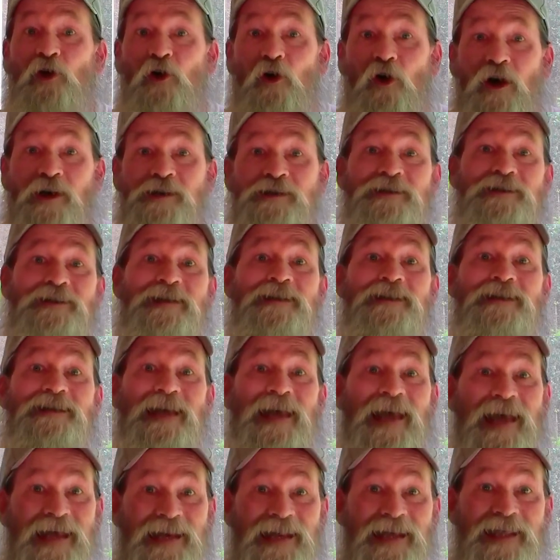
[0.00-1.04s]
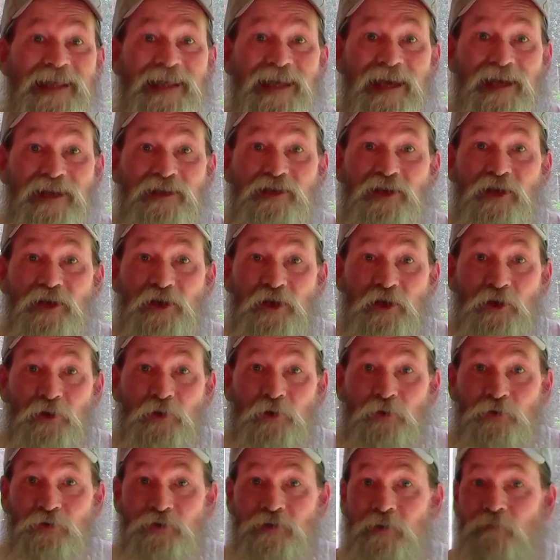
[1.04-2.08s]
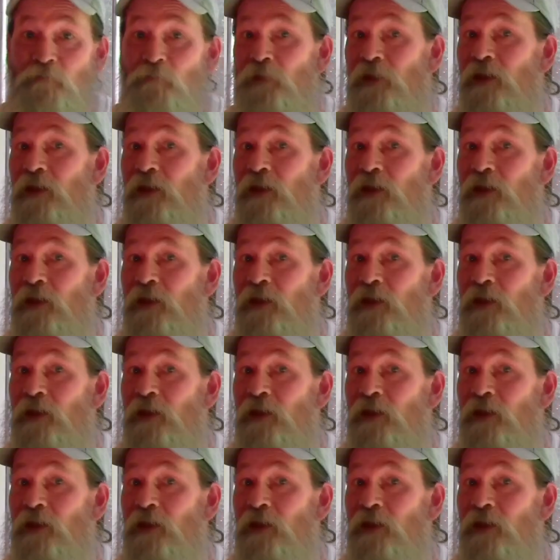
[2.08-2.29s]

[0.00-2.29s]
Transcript: cost us anything to use.